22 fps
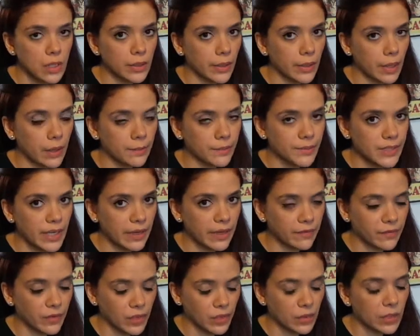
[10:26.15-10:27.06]
and
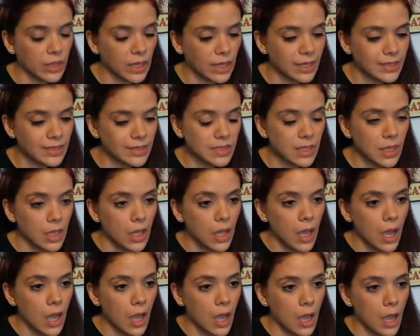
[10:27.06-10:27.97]
update for you guys.
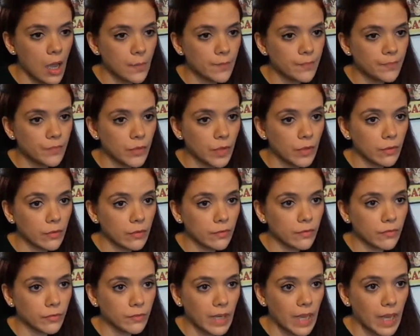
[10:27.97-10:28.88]

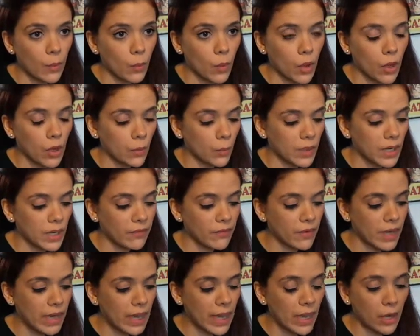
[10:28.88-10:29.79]
From now on,
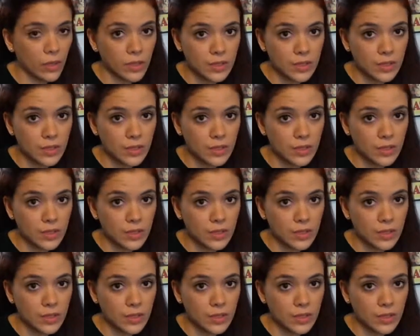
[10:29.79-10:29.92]
whenever I get a